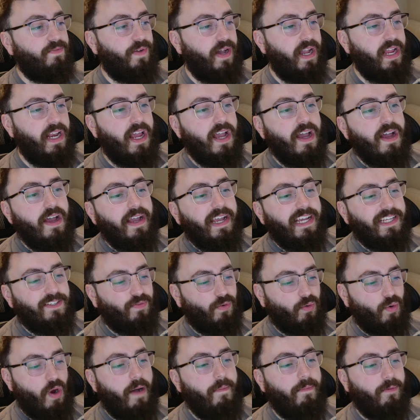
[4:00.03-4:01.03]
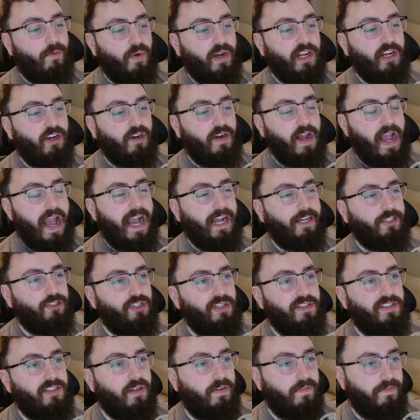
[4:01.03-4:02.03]
fight is for Robert Whittaker to
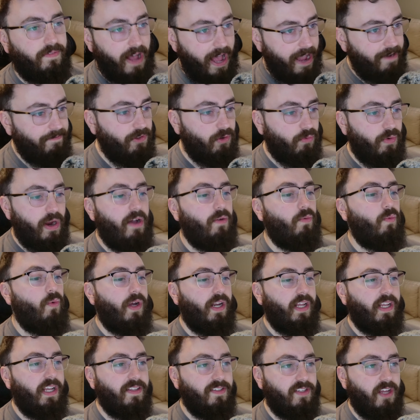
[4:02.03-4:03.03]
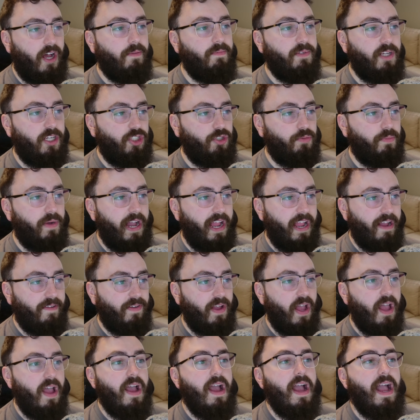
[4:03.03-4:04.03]
actually survive the round one against Hamzat Chimaev,
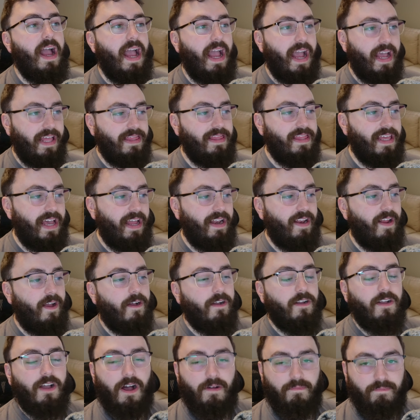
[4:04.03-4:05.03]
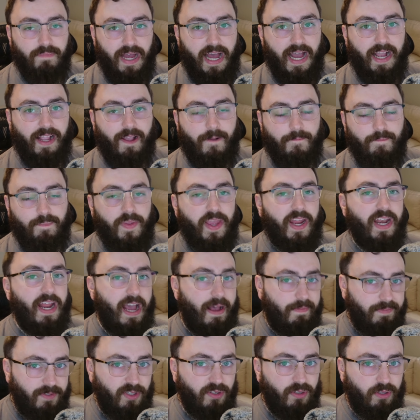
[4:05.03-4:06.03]
and then come back and
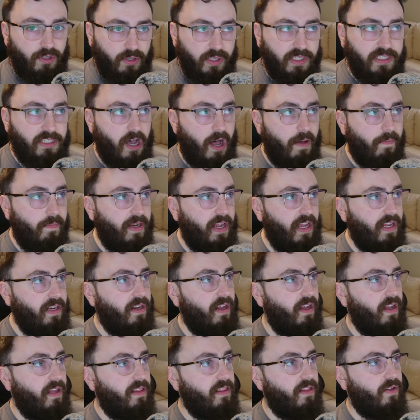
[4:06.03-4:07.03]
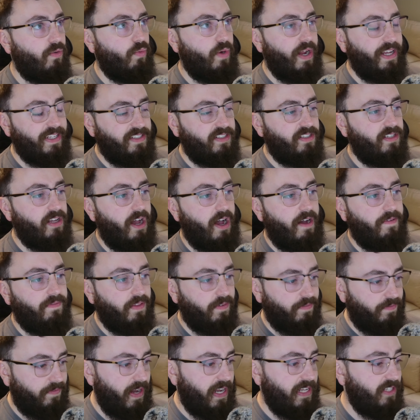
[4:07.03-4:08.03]
absolutely dominate in the rest of the
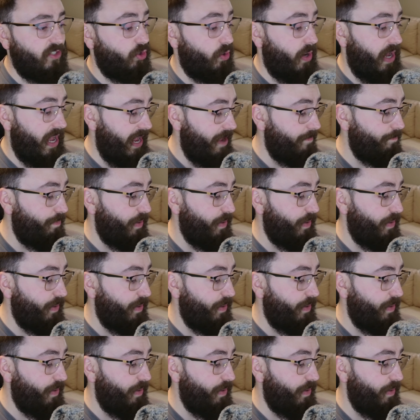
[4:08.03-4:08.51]
fight. So I am